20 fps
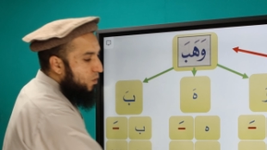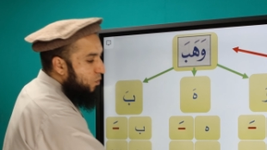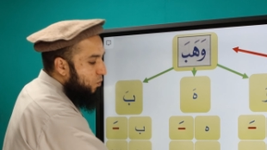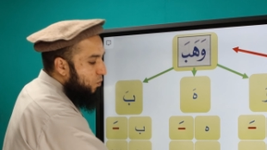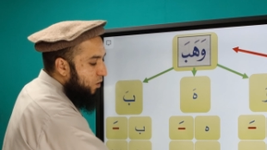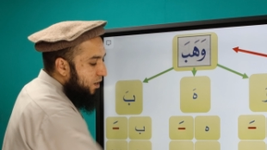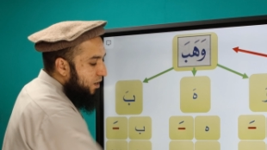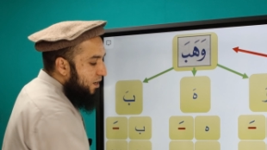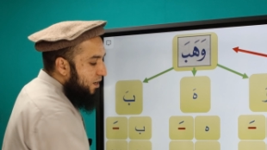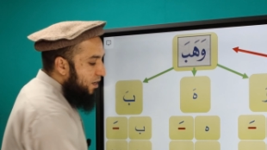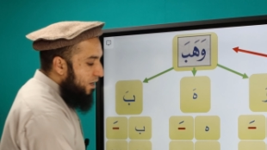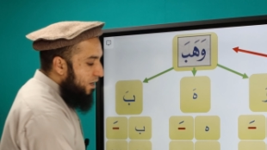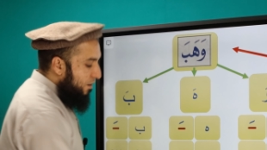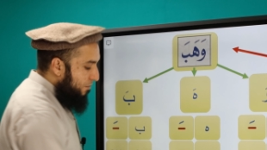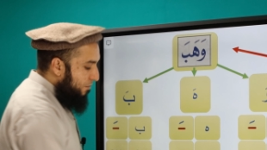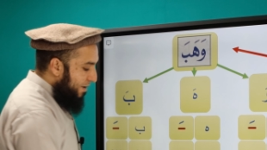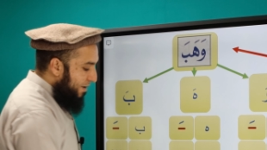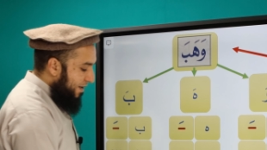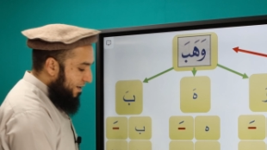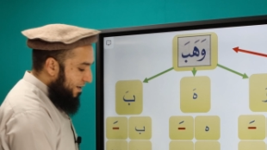
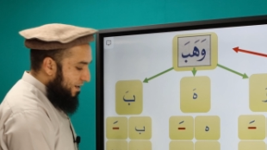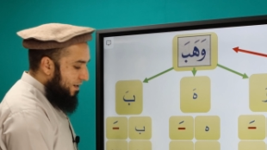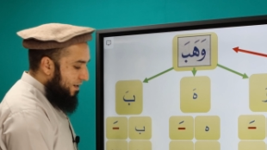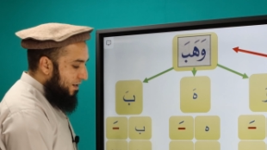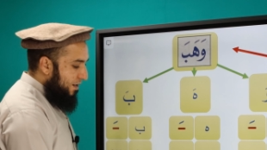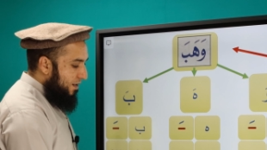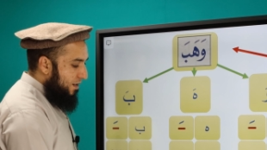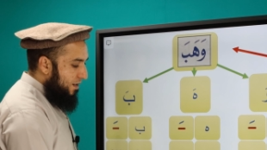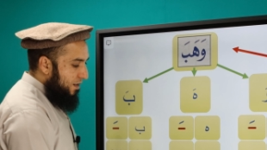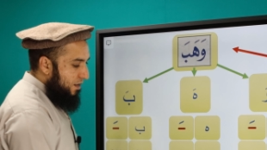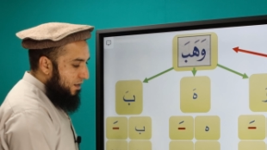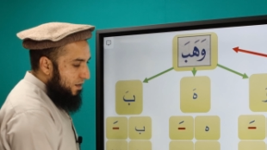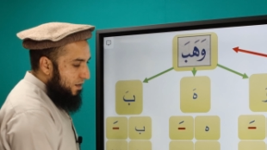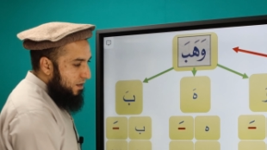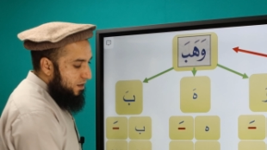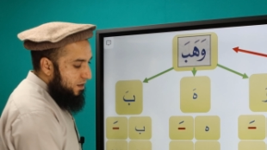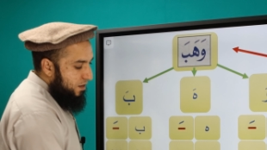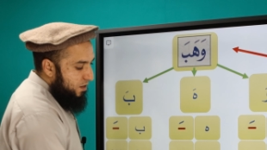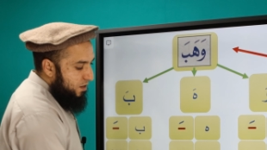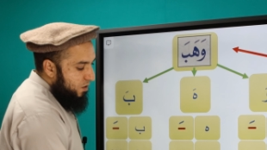wahaba
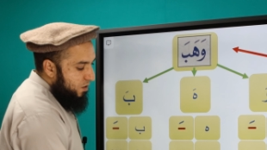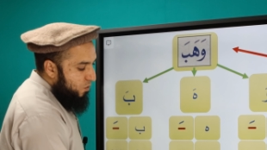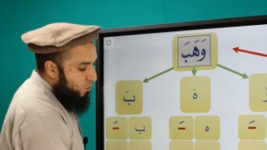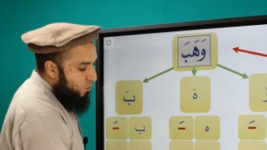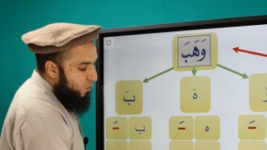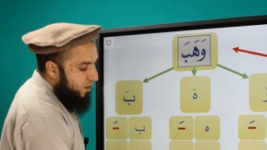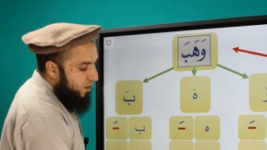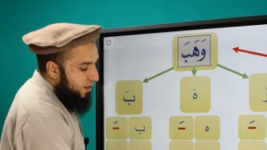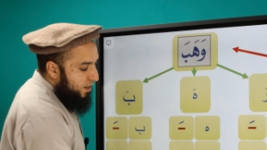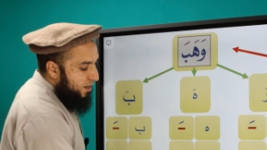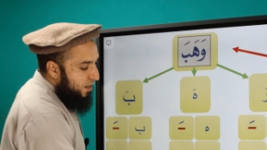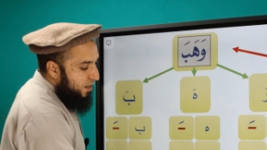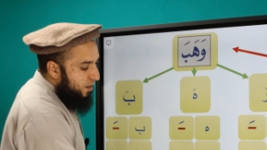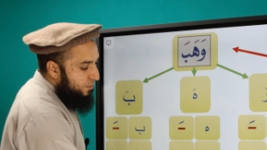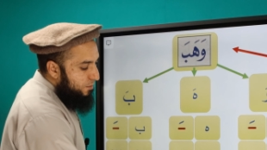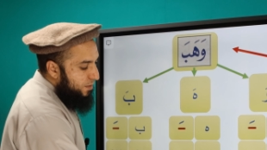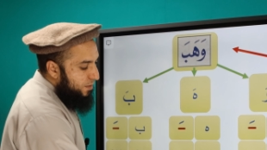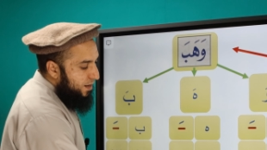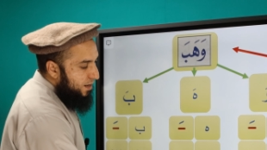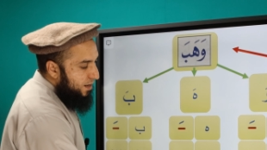
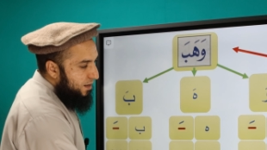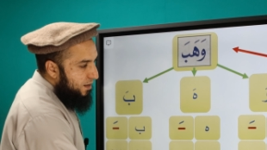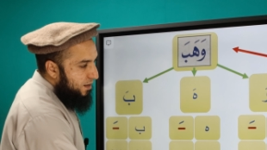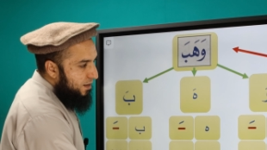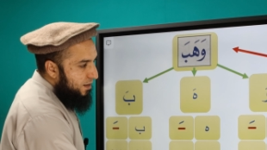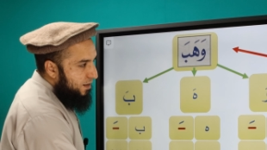wahaba